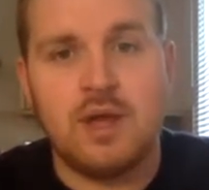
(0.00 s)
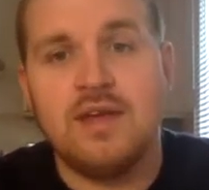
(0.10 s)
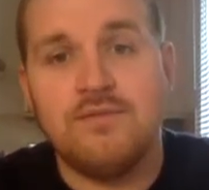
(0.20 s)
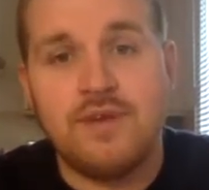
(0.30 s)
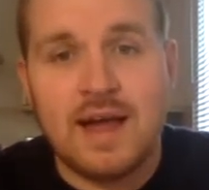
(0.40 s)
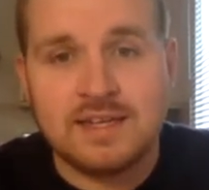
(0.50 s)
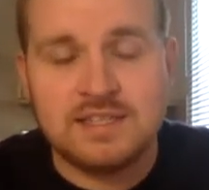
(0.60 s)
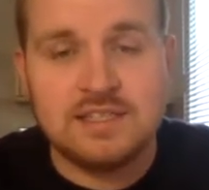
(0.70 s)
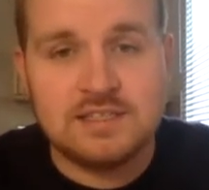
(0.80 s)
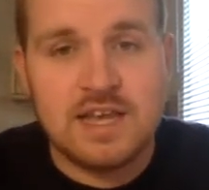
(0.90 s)
In fact,
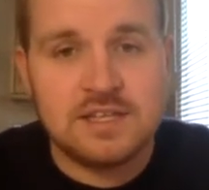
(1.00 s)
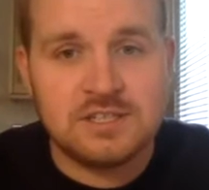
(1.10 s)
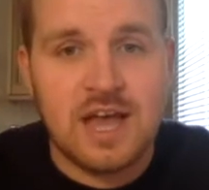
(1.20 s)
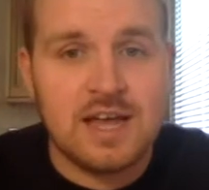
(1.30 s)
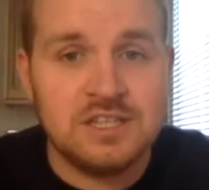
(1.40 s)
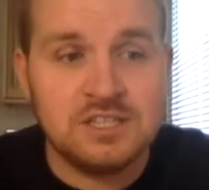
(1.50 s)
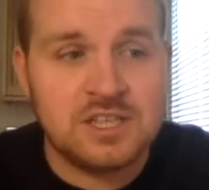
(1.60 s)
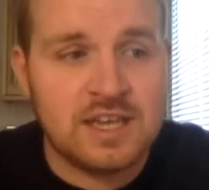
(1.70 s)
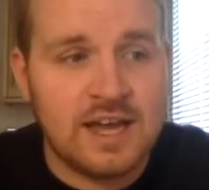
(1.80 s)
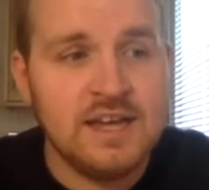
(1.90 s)
he says that is
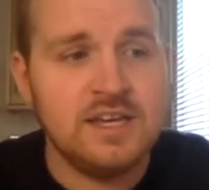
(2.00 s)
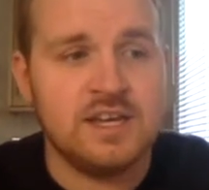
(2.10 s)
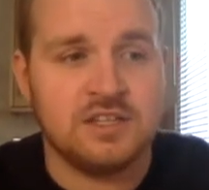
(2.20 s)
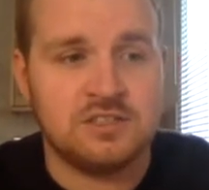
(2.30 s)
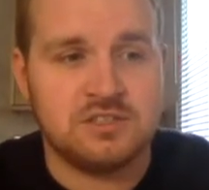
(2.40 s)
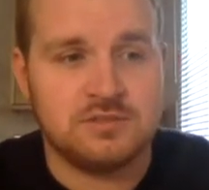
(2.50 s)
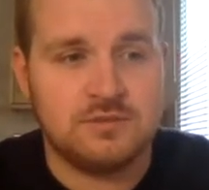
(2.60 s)
kindness.